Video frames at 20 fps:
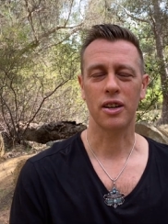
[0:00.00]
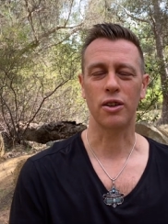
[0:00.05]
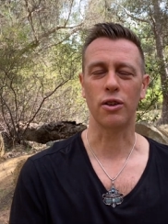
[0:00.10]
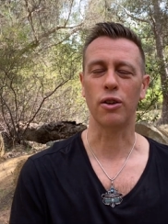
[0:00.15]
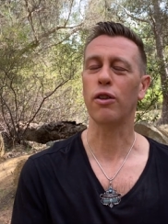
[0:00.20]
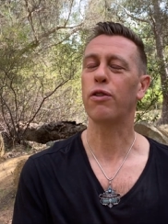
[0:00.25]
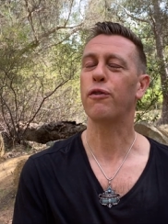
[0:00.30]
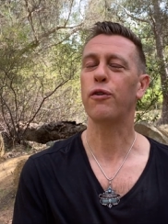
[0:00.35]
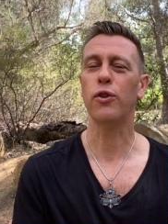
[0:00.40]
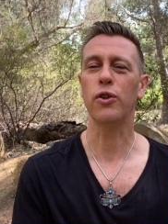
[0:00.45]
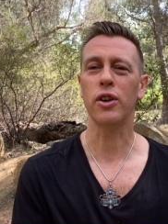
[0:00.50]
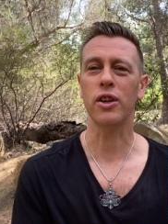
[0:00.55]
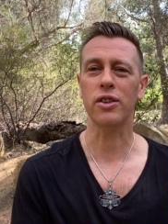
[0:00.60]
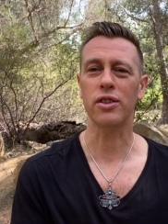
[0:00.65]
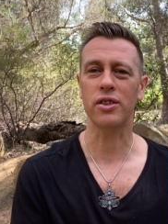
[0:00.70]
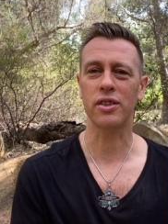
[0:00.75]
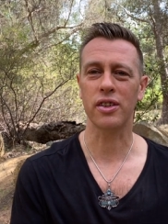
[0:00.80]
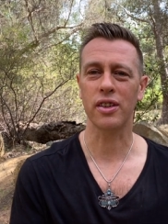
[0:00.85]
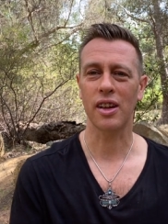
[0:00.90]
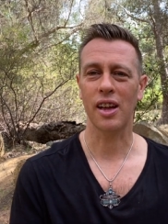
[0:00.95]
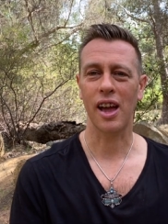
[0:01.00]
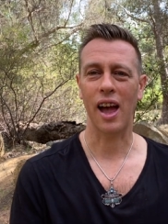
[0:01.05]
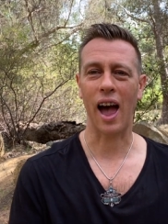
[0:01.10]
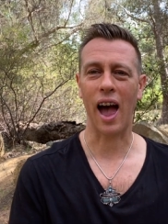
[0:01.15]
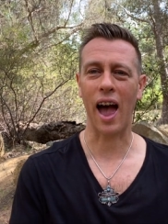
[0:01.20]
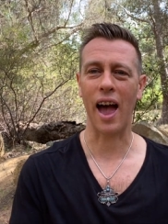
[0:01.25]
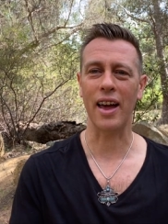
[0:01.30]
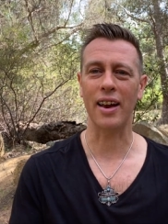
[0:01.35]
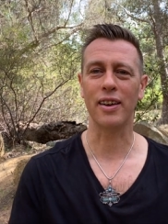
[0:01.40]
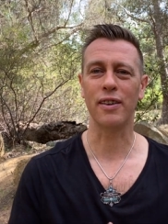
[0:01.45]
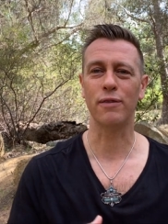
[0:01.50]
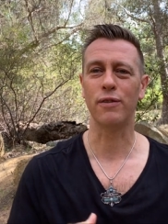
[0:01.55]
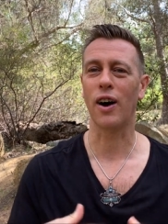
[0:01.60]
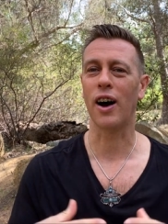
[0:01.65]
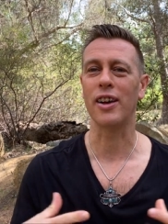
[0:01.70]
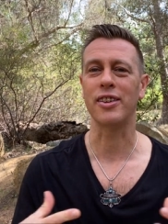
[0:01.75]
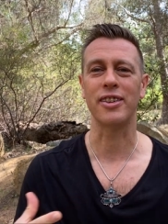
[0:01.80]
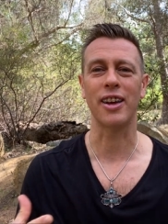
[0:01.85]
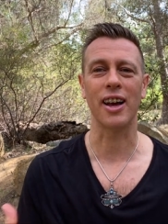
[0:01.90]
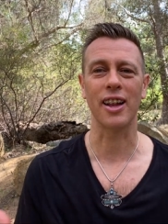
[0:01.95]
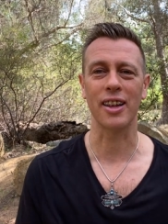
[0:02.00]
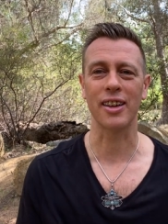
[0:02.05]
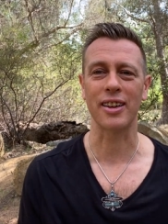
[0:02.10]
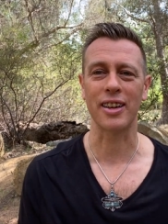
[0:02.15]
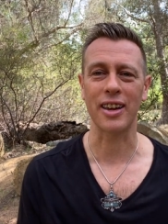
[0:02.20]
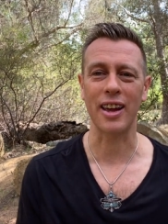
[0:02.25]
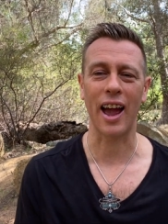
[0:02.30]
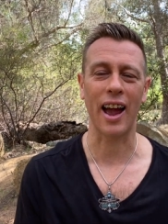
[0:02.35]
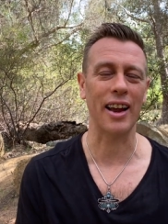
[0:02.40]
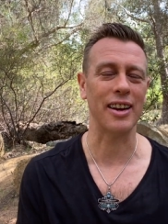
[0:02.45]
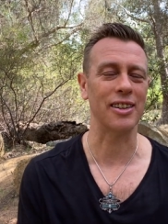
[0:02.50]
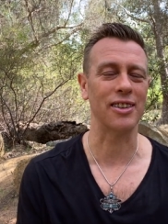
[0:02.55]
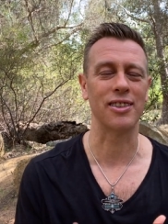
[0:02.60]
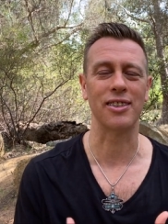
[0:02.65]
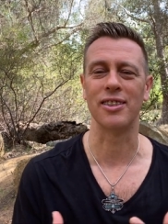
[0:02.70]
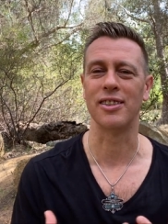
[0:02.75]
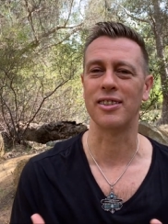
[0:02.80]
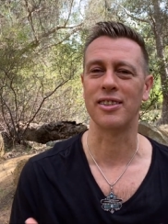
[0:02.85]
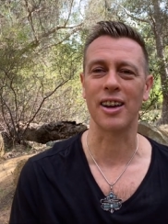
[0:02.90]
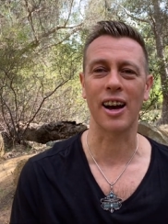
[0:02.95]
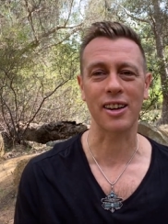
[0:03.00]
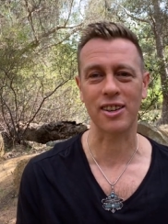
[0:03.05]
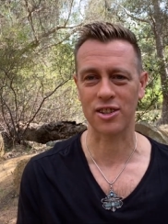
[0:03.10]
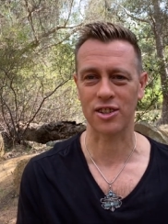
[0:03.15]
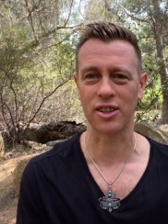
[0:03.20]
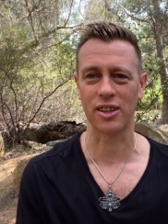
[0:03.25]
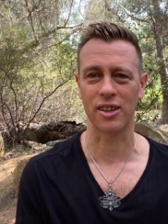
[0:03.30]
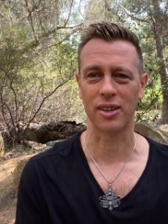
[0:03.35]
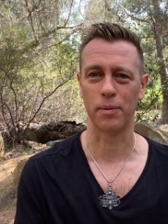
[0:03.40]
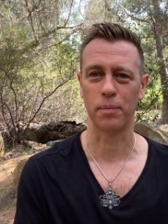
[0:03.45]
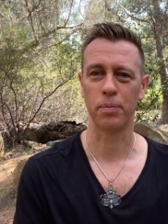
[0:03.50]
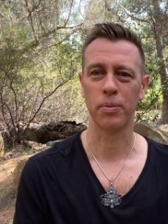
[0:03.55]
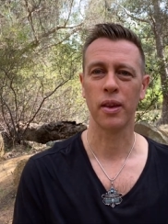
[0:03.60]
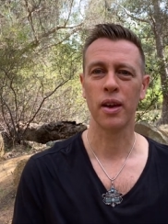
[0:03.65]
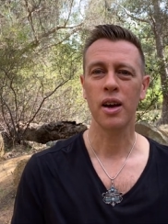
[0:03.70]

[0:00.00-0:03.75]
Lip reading: youthfulness, and vitality and seduction.